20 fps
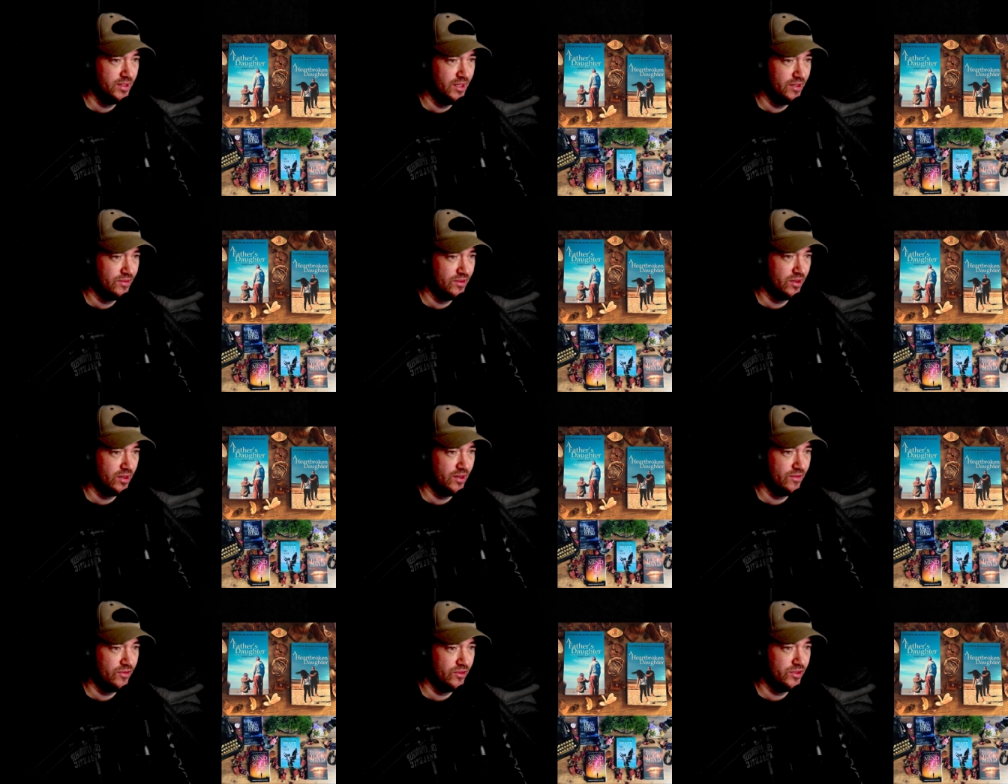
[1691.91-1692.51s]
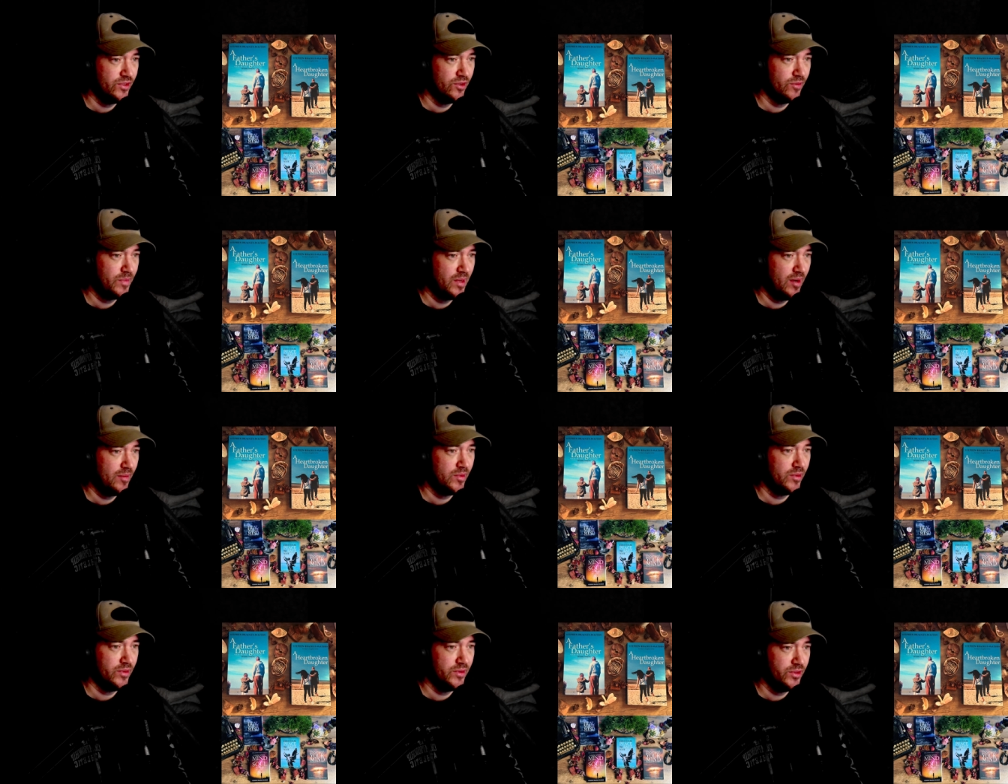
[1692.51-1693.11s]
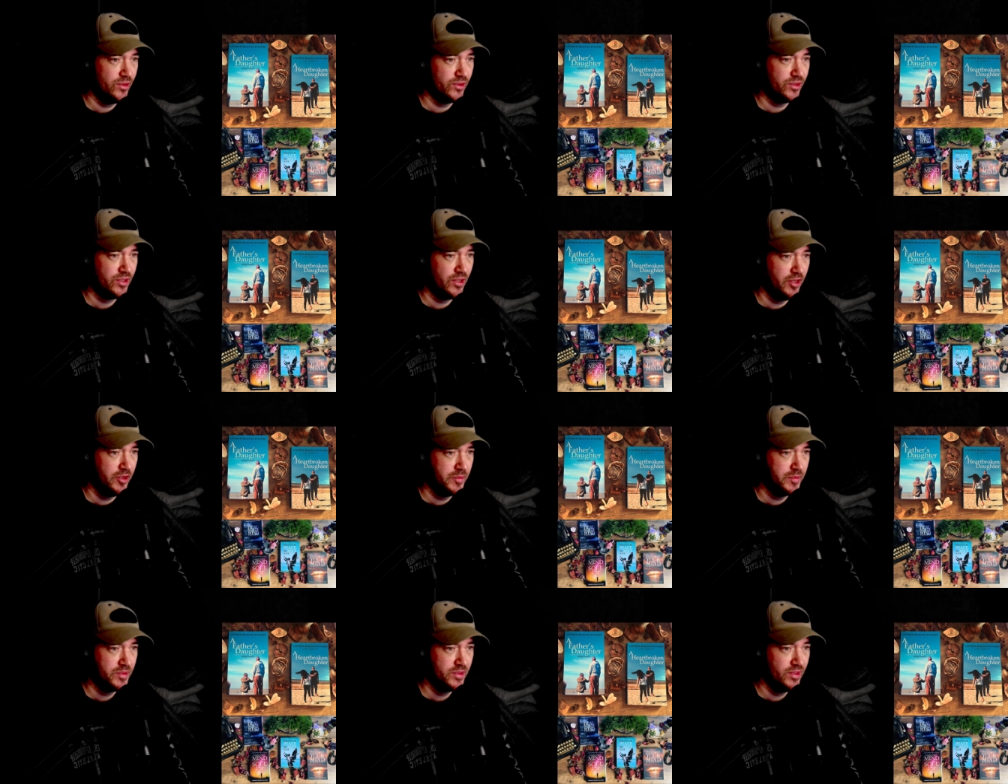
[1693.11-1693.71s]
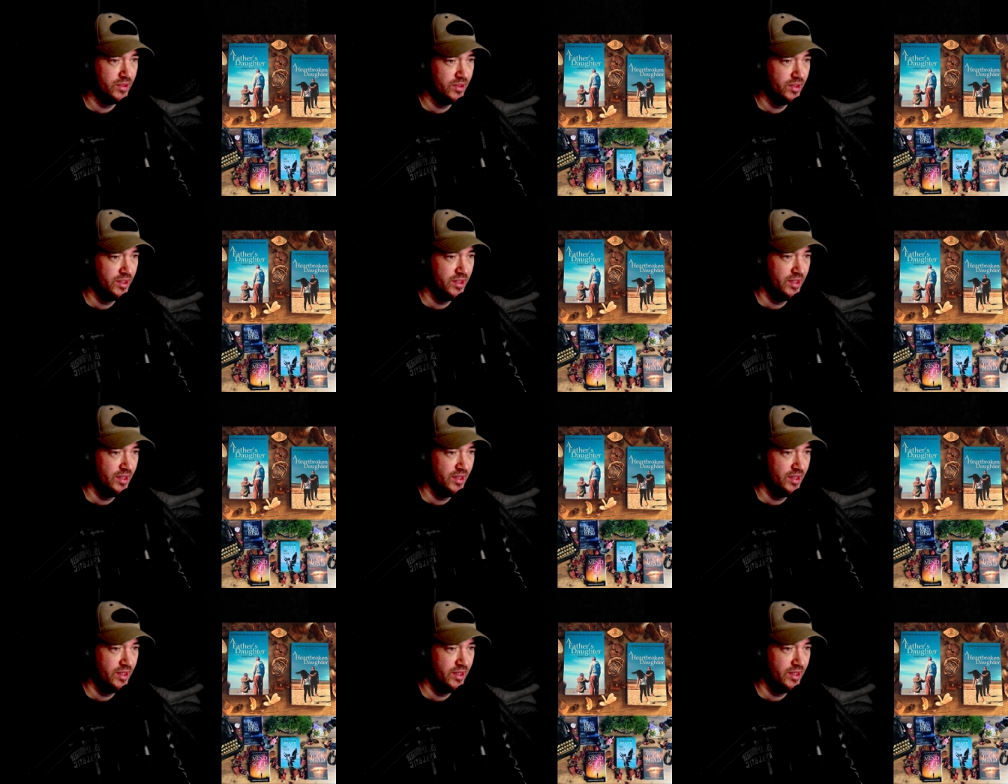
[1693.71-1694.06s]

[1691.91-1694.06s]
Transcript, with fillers: You live your life on your bubble, on your terms.